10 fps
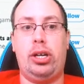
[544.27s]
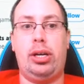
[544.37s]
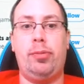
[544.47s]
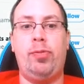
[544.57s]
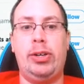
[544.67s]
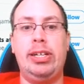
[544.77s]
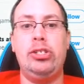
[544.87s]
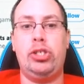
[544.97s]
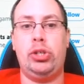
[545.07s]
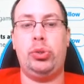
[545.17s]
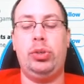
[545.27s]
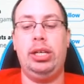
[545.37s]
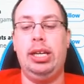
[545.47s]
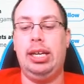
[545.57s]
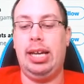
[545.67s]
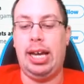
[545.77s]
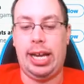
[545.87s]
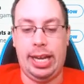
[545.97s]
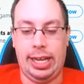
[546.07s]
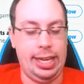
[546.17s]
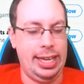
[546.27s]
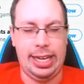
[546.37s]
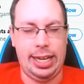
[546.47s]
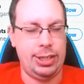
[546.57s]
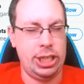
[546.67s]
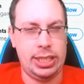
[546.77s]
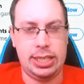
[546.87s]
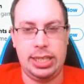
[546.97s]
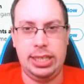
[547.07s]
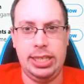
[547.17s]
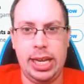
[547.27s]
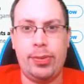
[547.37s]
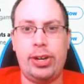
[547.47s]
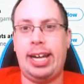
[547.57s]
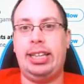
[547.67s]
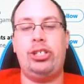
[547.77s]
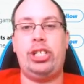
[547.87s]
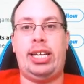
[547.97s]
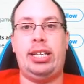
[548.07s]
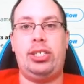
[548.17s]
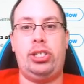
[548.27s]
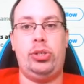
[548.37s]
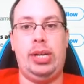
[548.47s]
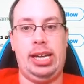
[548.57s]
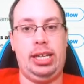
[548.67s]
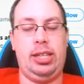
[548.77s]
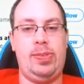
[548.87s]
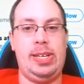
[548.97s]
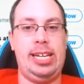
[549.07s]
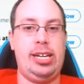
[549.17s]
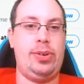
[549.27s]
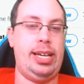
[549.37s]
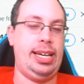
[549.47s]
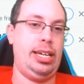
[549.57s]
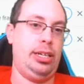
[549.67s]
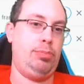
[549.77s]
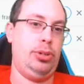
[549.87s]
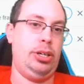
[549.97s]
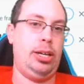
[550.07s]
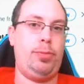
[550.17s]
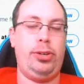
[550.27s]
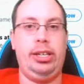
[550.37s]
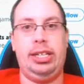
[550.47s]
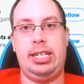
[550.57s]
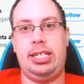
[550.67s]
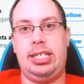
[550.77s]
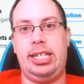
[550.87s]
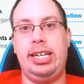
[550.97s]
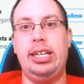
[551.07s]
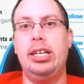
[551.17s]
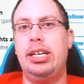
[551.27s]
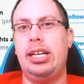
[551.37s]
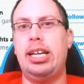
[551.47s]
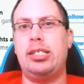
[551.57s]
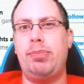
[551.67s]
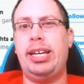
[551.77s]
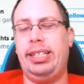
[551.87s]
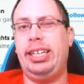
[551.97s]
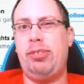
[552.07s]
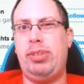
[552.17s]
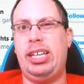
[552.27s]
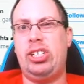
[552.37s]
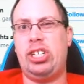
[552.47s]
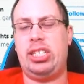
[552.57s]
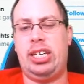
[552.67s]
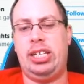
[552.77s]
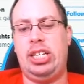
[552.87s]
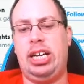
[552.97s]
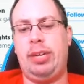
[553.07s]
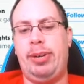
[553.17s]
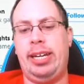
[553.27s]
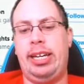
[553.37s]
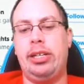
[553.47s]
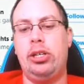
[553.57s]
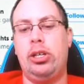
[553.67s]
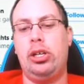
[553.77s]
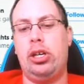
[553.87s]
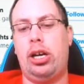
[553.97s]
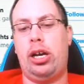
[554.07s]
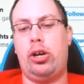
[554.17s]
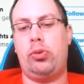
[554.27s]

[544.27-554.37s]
very soon. Again, I just never had the chance to edit the video and put it up for you guys to see. It's mainly me just documenting uh,